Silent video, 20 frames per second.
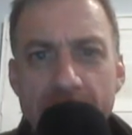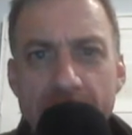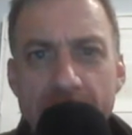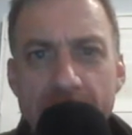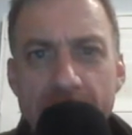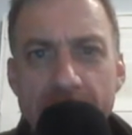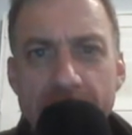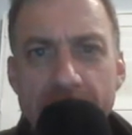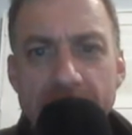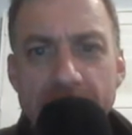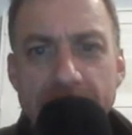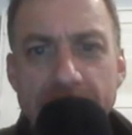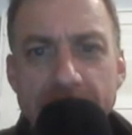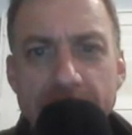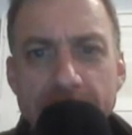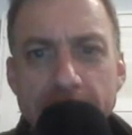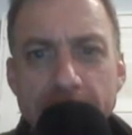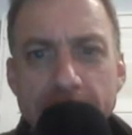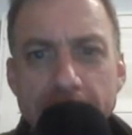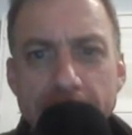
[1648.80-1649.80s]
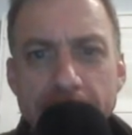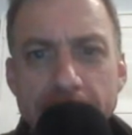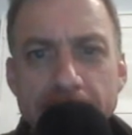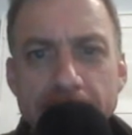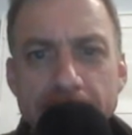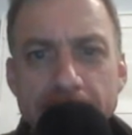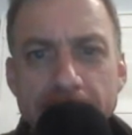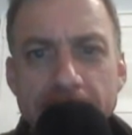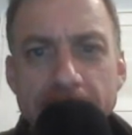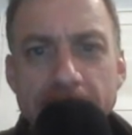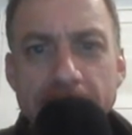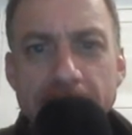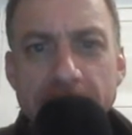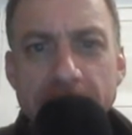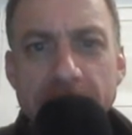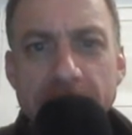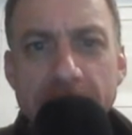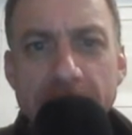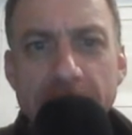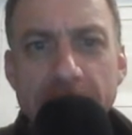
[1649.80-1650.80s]
Um,
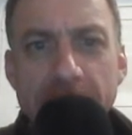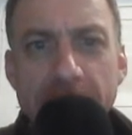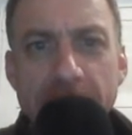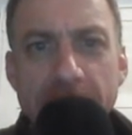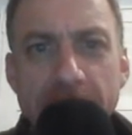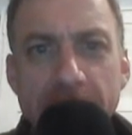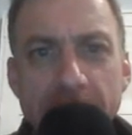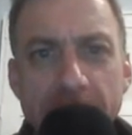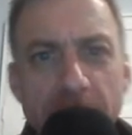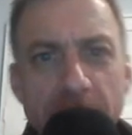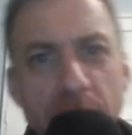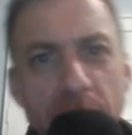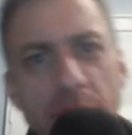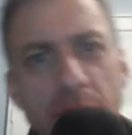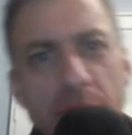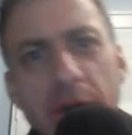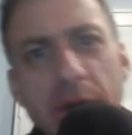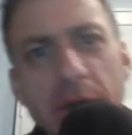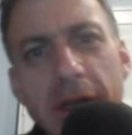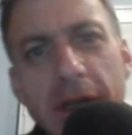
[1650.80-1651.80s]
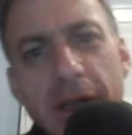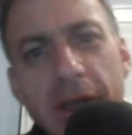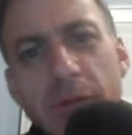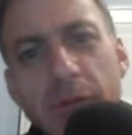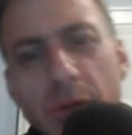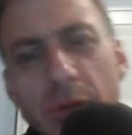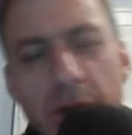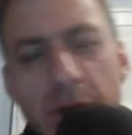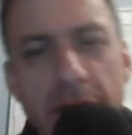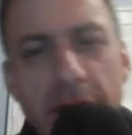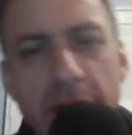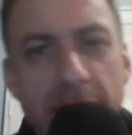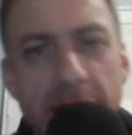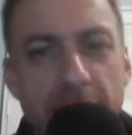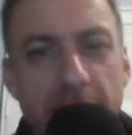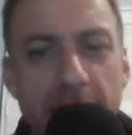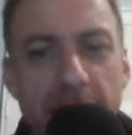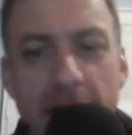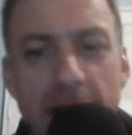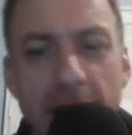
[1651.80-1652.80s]
yeah, pretty pretty good
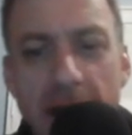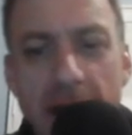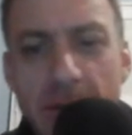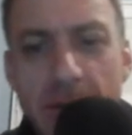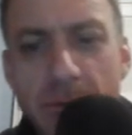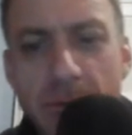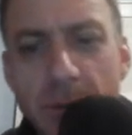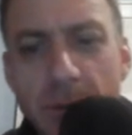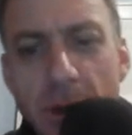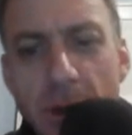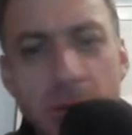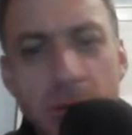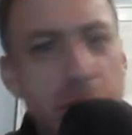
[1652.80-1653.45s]
game. Hope